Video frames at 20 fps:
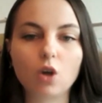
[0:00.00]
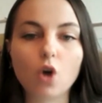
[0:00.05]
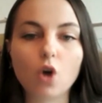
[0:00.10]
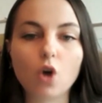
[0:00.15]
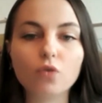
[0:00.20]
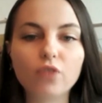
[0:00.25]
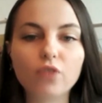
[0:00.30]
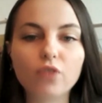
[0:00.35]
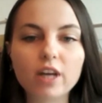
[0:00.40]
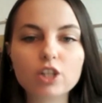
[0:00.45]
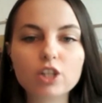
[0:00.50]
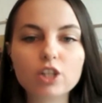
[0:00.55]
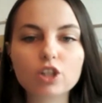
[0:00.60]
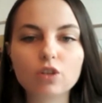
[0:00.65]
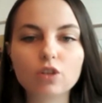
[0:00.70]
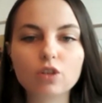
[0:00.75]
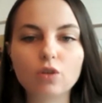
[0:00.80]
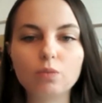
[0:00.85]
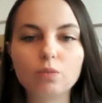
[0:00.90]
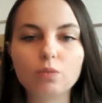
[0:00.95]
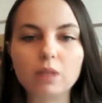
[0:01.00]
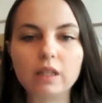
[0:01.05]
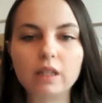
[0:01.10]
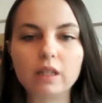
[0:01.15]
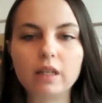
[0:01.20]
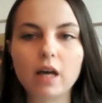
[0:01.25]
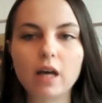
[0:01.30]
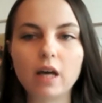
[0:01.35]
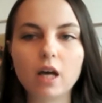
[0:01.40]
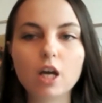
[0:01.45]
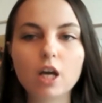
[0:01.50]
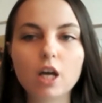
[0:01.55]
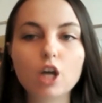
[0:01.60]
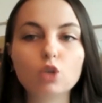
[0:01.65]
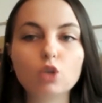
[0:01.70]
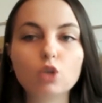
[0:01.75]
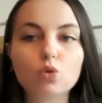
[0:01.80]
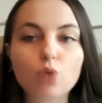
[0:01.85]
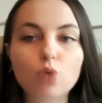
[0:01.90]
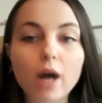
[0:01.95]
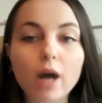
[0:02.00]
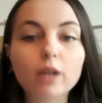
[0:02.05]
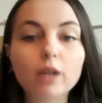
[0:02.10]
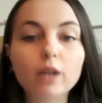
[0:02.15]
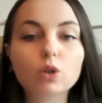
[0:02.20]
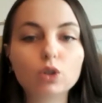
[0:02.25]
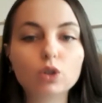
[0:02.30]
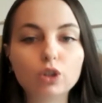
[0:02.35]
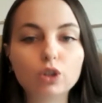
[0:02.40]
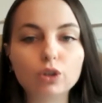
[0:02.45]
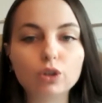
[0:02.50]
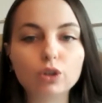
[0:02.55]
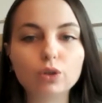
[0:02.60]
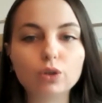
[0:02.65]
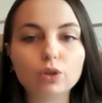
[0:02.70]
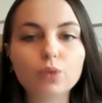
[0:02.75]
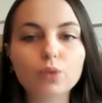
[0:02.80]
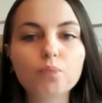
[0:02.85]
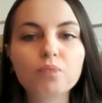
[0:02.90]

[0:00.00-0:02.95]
conventional media, try to do